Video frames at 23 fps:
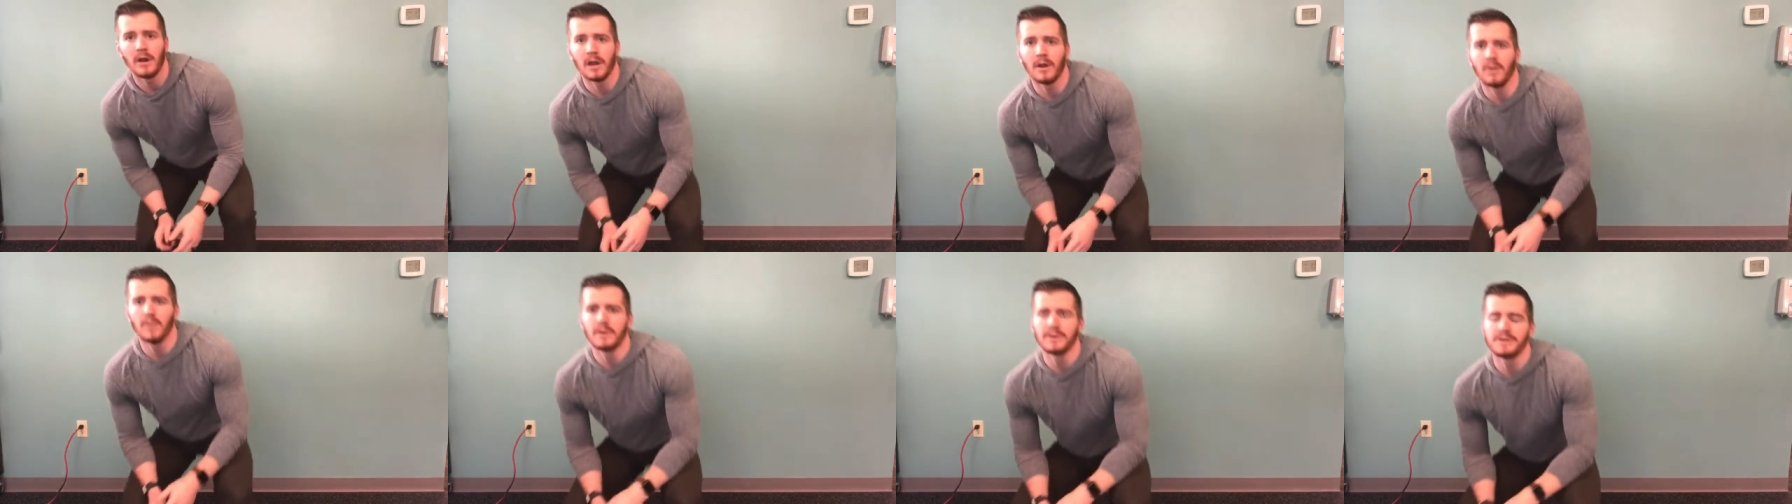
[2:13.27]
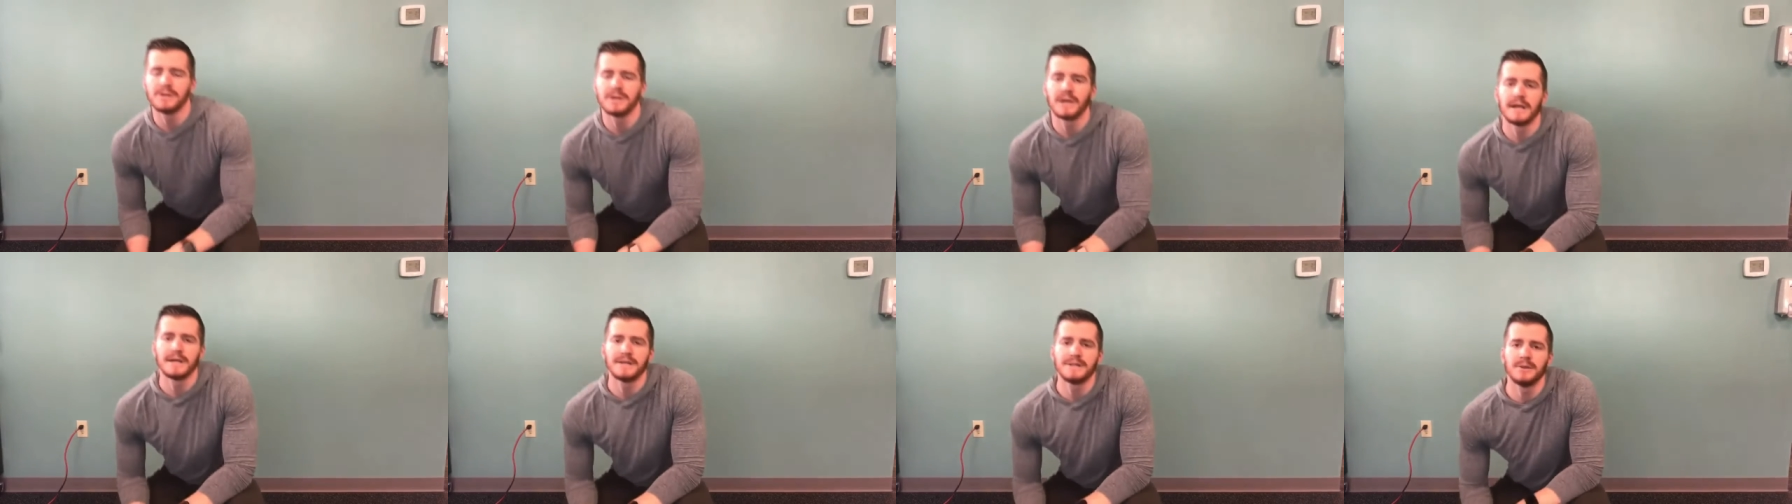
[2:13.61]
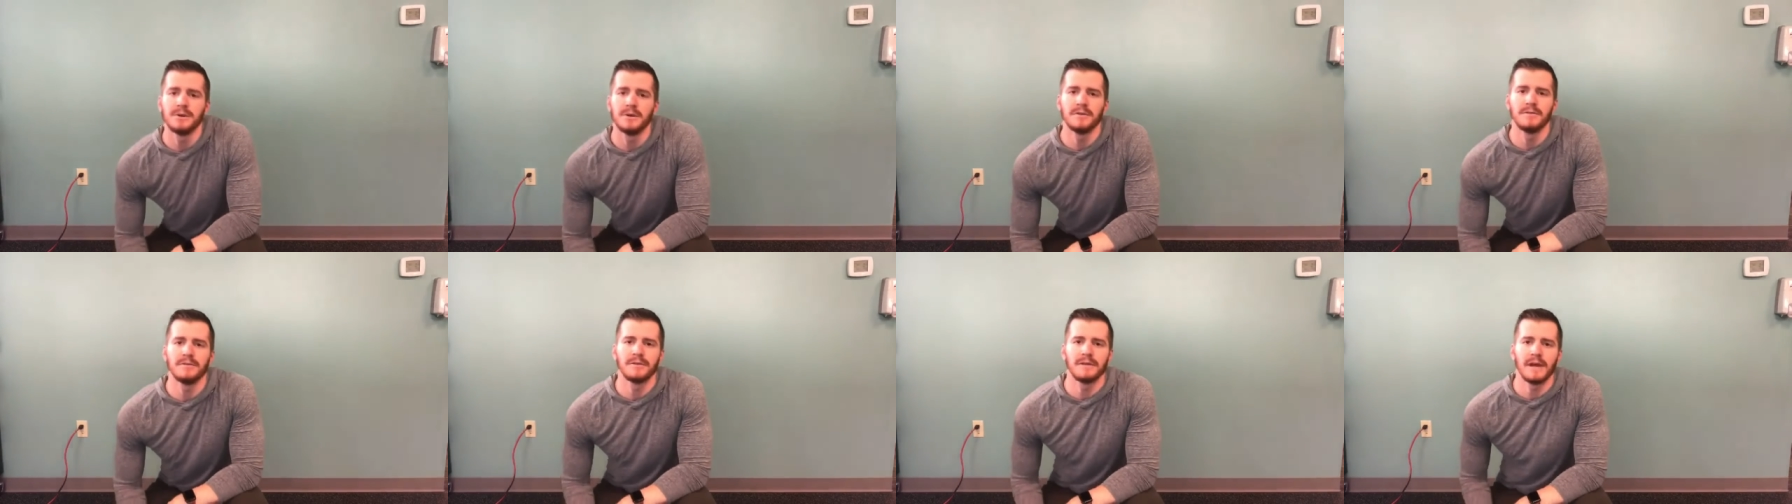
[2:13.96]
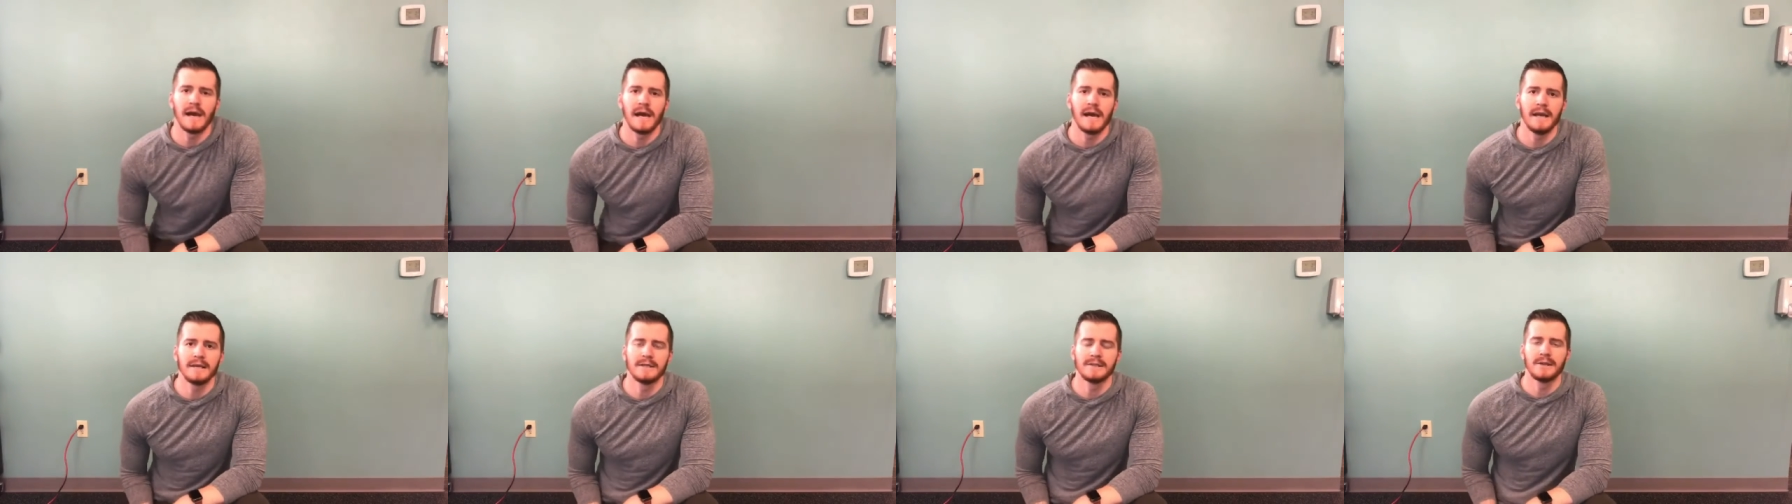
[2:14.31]
I want you guys doing for
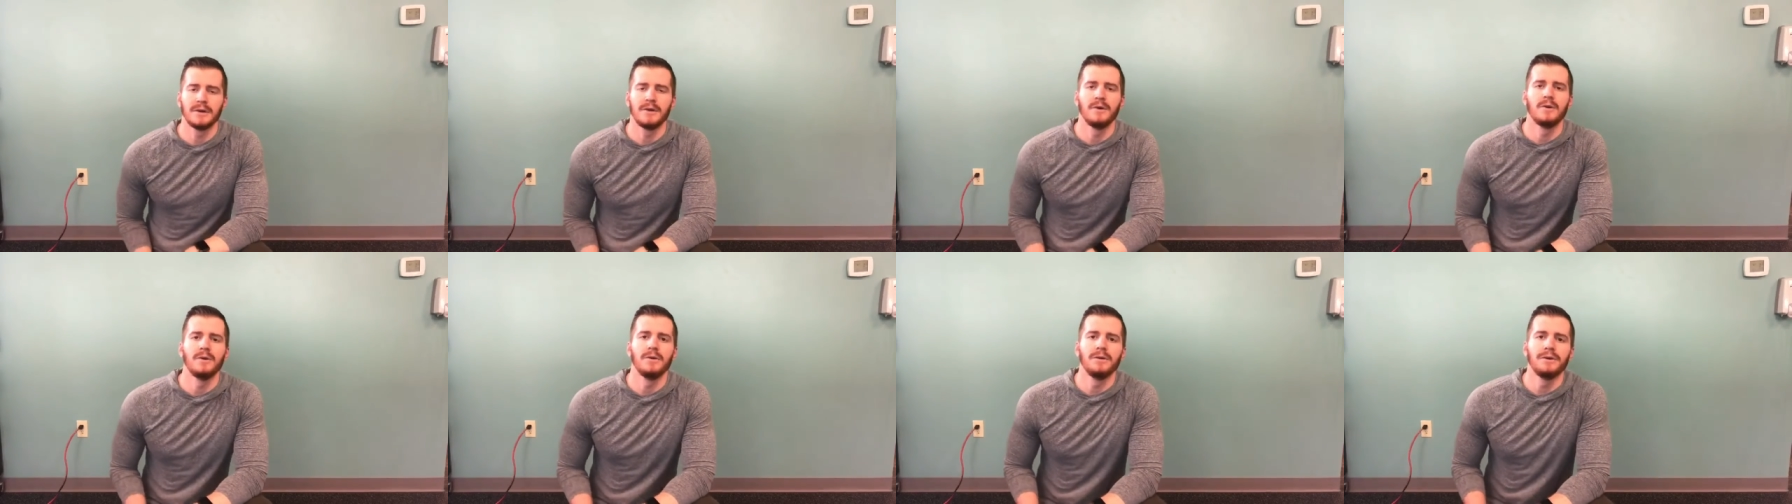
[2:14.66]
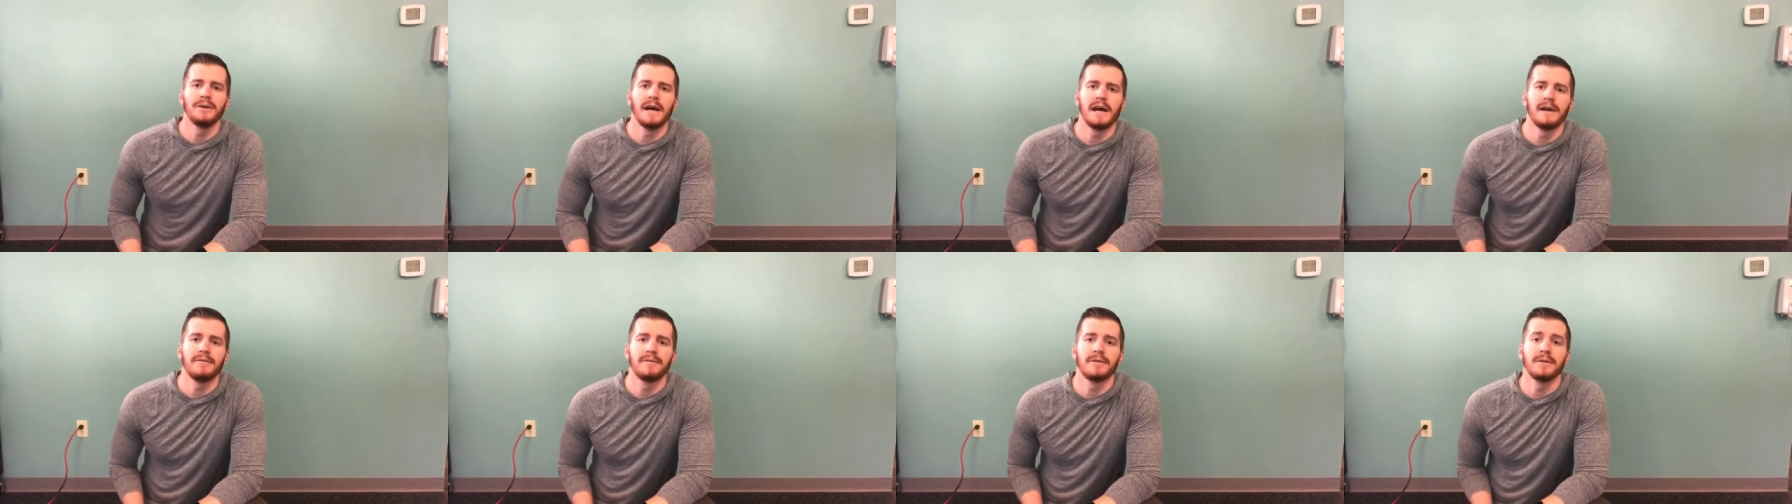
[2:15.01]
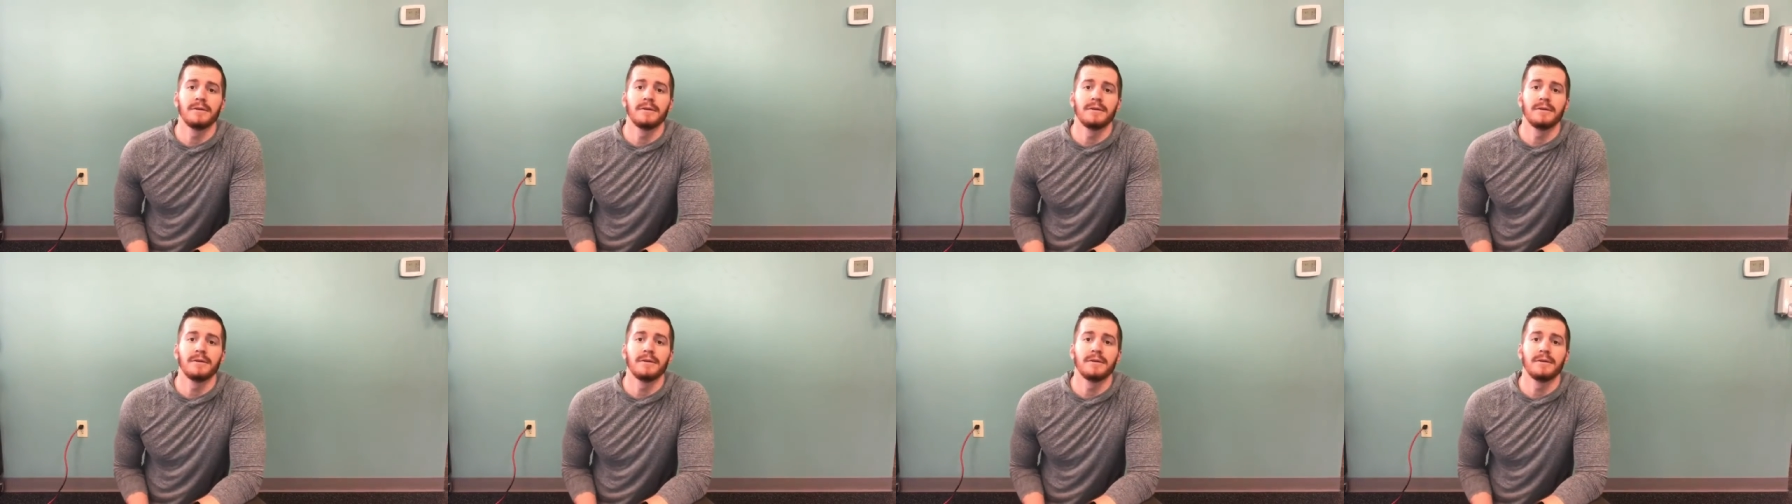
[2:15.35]
that is to hold that for